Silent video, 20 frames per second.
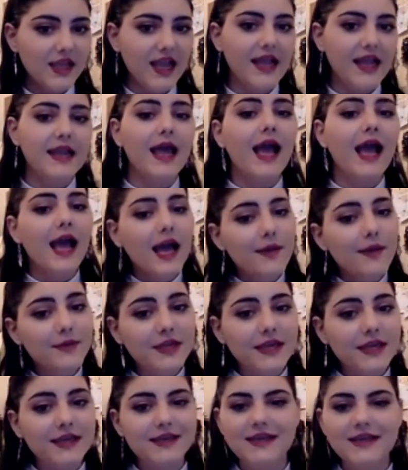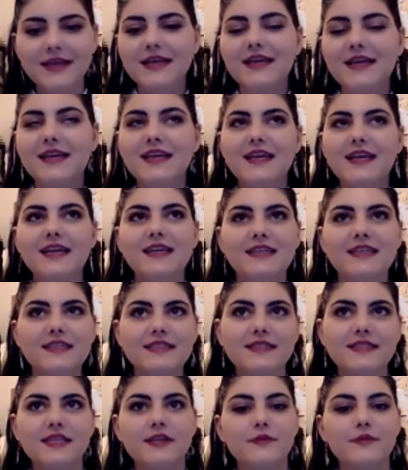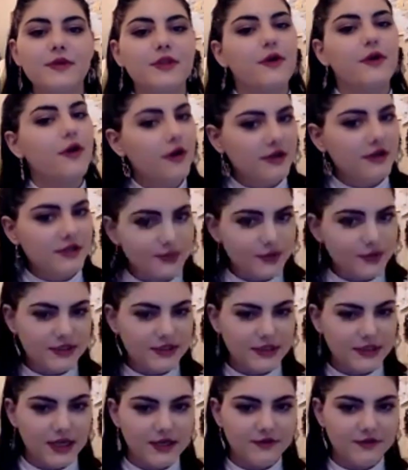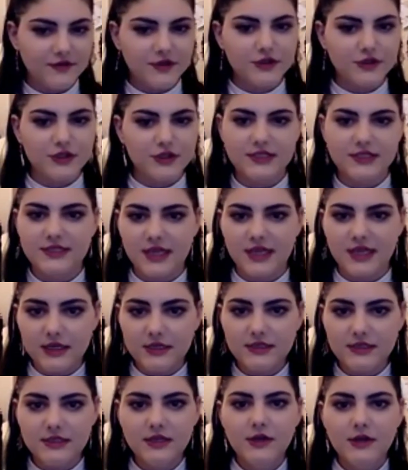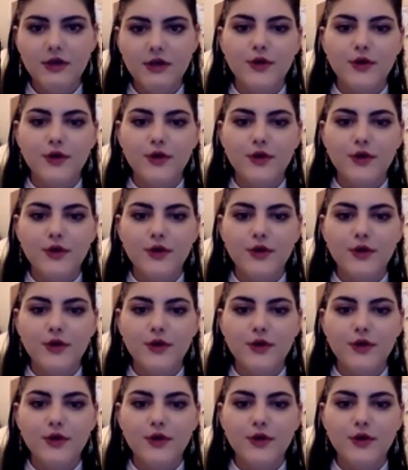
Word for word: And Abbe is going to be the hardest one to kind of understand,